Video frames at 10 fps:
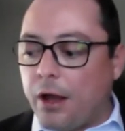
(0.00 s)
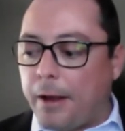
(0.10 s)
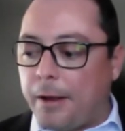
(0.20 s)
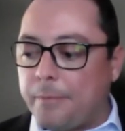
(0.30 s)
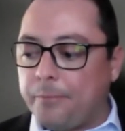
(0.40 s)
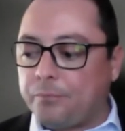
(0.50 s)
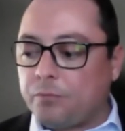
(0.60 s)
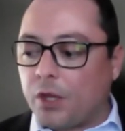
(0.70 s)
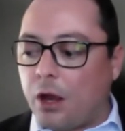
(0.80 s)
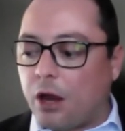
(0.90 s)
um,
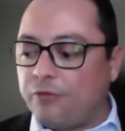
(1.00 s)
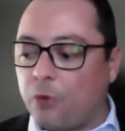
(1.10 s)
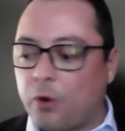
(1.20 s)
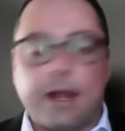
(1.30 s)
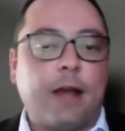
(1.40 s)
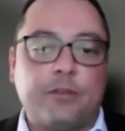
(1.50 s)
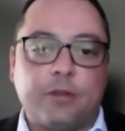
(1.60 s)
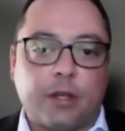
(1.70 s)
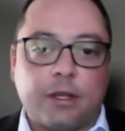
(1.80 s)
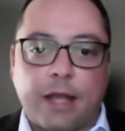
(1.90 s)
our
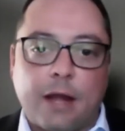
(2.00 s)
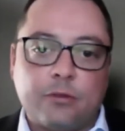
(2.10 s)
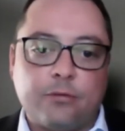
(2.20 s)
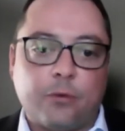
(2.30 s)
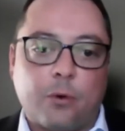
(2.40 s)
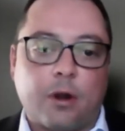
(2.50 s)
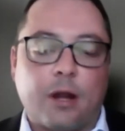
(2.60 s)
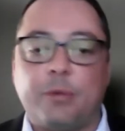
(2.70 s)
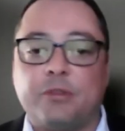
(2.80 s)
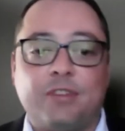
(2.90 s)
forecasting accounts for
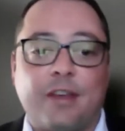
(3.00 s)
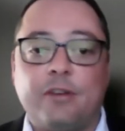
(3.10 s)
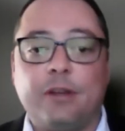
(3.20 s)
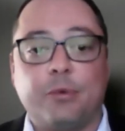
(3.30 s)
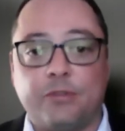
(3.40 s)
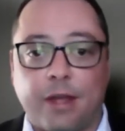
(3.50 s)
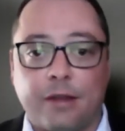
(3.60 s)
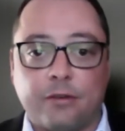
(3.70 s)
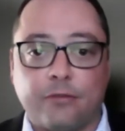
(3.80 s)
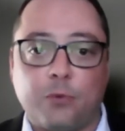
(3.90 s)
about
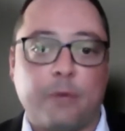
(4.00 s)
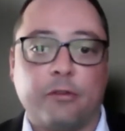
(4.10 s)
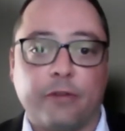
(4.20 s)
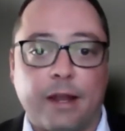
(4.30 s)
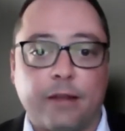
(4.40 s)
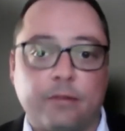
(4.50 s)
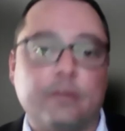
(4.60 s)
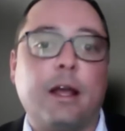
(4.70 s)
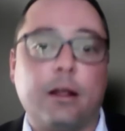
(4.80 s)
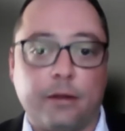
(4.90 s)
70% of what we raise is
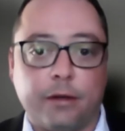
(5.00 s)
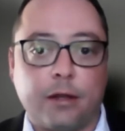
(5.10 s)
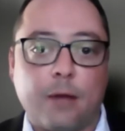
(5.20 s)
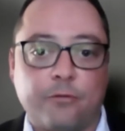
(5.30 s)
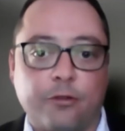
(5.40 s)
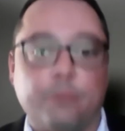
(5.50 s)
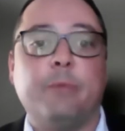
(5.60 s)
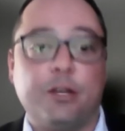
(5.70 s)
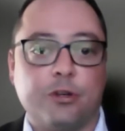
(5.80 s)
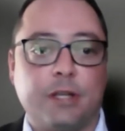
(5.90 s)
likely to come from
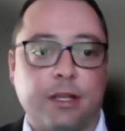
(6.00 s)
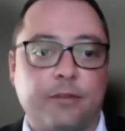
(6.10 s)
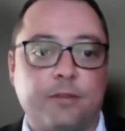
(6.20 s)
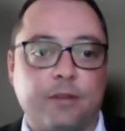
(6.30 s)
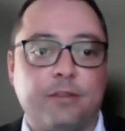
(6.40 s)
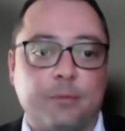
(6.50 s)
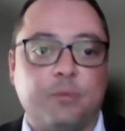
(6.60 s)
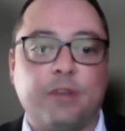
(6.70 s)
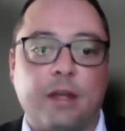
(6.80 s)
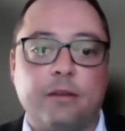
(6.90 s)
major gifts, as
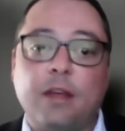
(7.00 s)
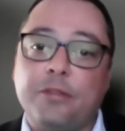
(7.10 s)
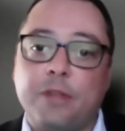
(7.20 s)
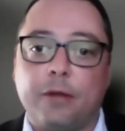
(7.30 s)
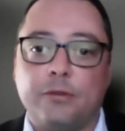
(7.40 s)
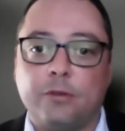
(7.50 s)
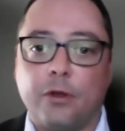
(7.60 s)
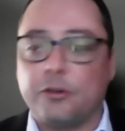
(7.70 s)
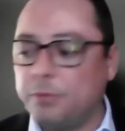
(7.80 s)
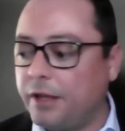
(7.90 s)
Tim said,
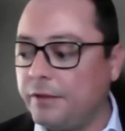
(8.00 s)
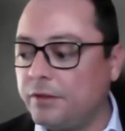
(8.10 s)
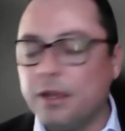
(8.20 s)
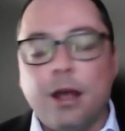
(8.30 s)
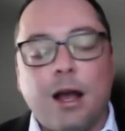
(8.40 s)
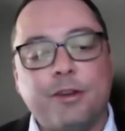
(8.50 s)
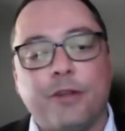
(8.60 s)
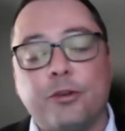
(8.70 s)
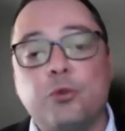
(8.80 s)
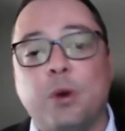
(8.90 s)
$10,000 plus.
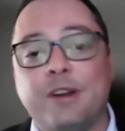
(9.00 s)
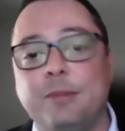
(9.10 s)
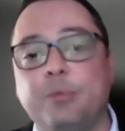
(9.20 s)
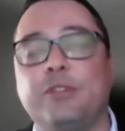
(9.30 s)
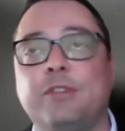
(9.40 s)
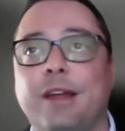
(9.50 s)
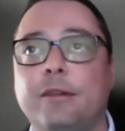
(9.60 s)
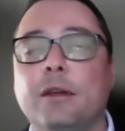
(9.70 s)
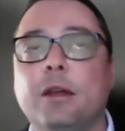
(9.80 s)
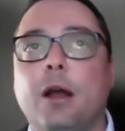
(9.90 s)
Another
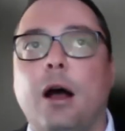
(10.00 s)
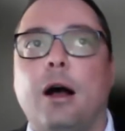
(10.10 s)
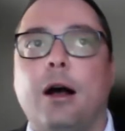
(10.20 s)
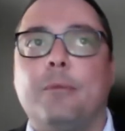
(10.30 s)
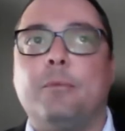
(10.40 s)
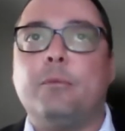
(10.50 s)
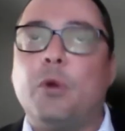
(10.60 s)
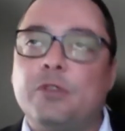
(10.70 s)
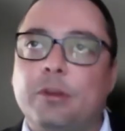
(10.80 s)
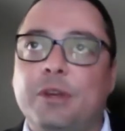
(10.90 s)
20% um,
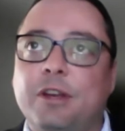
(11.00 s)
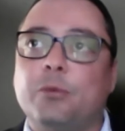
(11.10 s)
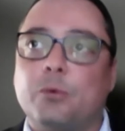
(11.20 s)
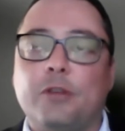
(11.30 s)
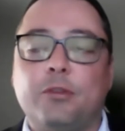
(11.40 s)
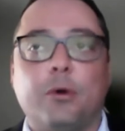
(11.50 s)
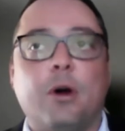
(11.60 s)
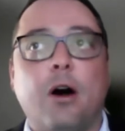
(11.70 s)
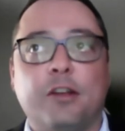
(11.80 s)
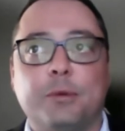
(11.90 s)
mostly because we're also
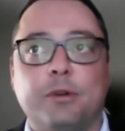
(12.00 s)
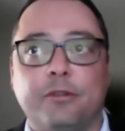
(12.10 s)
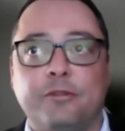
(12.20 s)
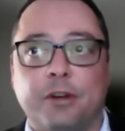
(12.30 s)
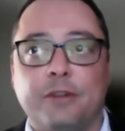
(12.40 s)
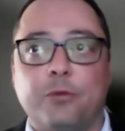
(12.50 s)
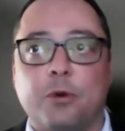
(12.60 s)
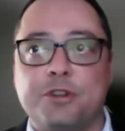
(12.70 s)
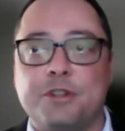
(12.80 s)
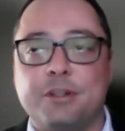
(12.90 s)
a hospital and very
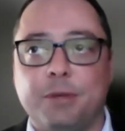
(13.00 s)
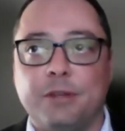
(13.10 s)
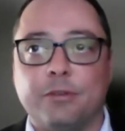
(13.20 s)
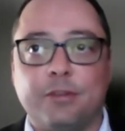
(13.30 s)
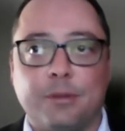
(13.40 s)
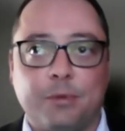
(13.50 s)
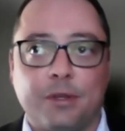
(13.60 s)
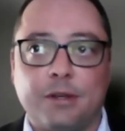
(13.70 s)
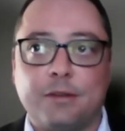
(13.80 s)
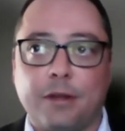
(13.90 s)
fortunate to be the
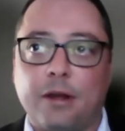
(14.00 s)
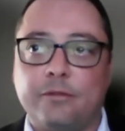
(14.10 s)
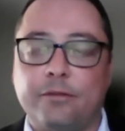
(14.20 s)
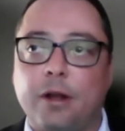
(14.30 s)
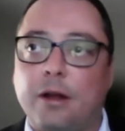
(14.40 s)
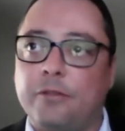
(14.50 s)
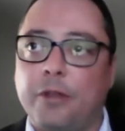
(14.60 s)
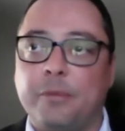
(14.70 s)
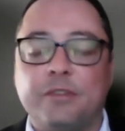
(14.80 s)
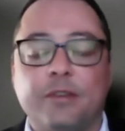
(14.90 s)
recipient of, of
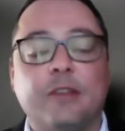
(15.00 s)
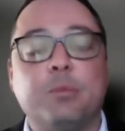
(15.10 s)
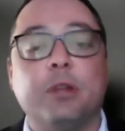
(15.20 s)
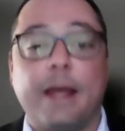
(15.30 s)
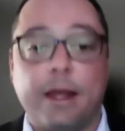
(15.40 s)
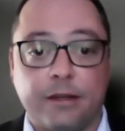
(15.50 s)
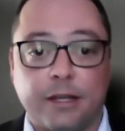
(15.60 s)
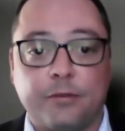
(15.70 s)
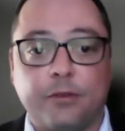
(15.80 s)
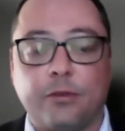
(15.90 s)
them is, is planned
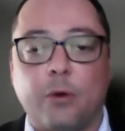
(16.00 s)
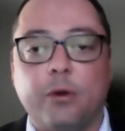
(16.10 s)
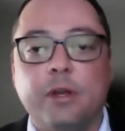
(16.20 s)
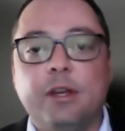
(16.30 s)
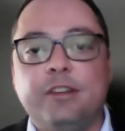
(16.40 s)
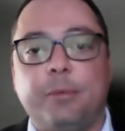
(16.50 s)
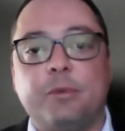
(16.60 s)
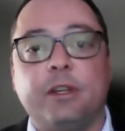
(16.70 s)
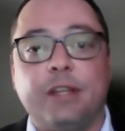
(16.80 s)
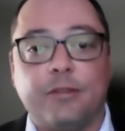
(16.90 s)
gifts. So
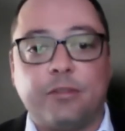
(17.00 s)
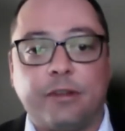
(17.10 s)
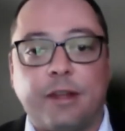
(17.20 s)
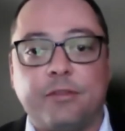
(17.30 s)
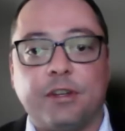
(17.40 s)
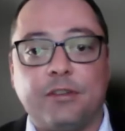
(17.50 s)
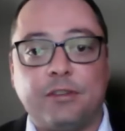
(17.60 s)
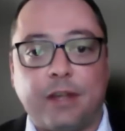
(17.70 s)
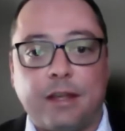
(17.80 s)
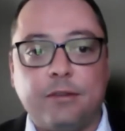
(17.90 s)
typically gifts left in
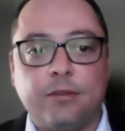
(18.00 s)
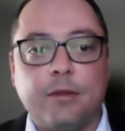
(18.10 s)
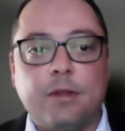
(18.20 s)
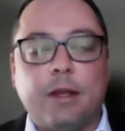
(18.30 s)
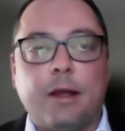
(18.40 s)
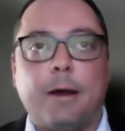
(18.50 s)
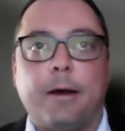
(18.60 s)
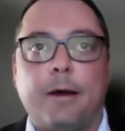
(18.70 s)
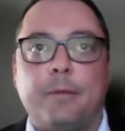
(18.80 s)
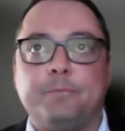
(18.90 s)
estates.
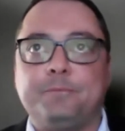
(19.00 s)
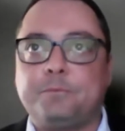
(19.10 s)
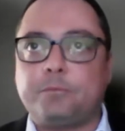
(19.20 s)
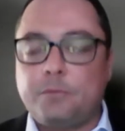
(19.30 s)
Um,